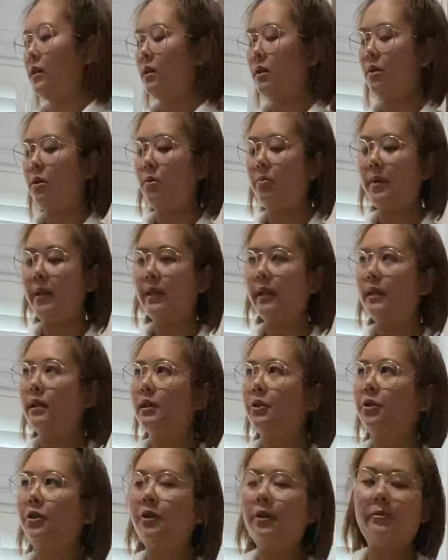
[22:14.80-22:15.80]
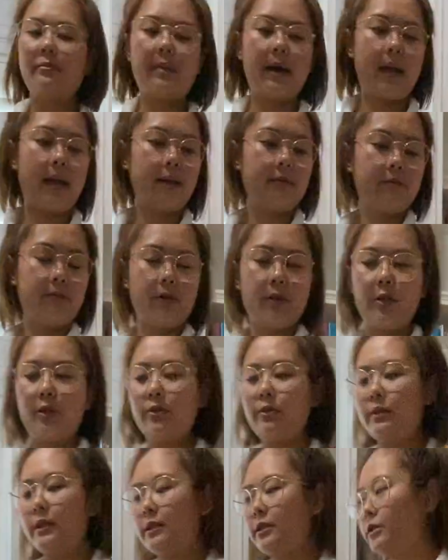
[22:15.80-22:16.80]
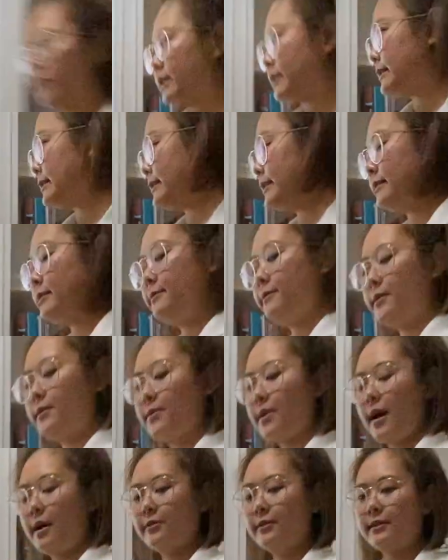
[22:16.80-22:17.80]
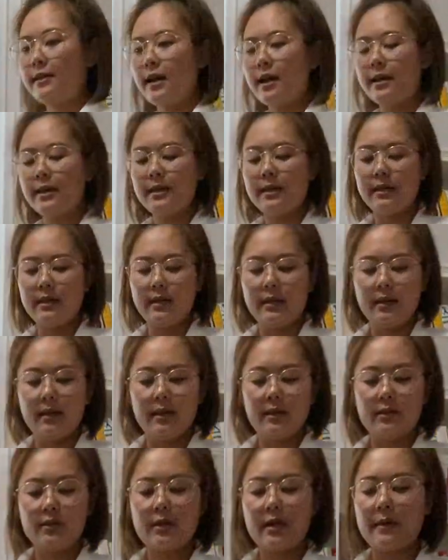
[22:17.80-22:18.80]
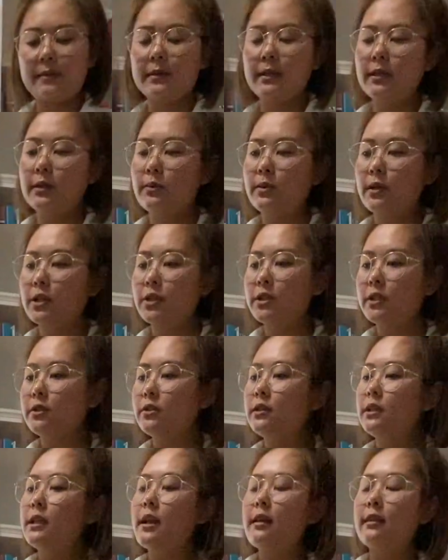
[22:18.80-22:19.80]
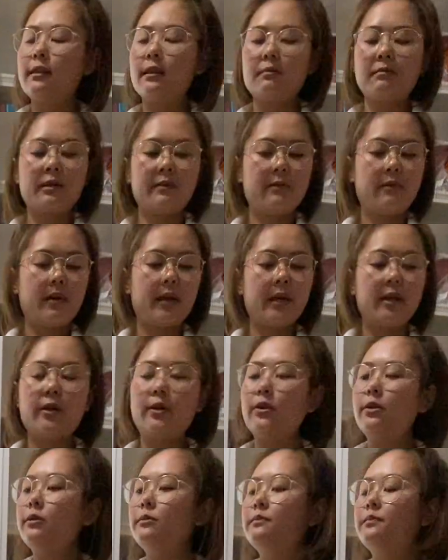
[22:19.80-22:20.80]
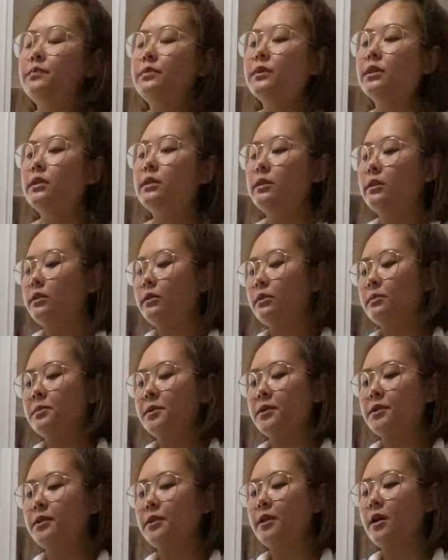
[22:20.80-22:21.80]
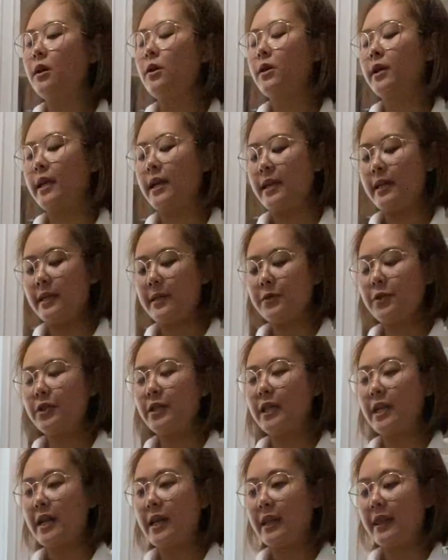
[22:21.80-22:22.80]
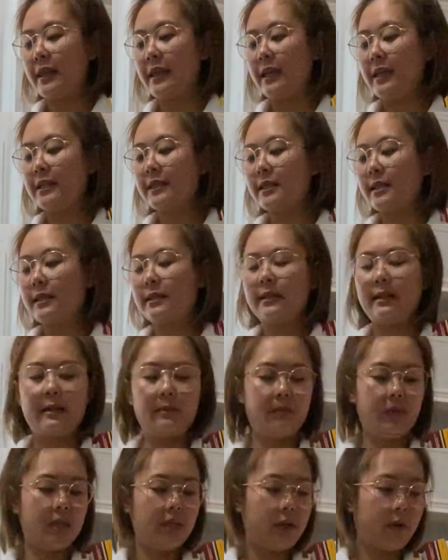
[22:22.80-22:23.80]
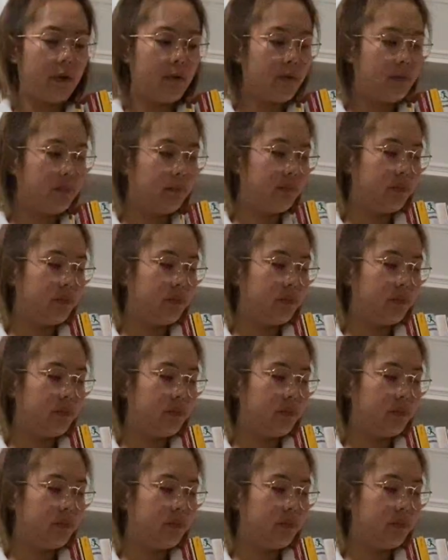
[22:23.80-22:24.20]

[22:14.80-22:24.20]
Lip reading: open the curtain back for you, then you can see the view outside. If you have any question, you need anything before I go? No, I'm good. Okay, if you need anything, just let me know.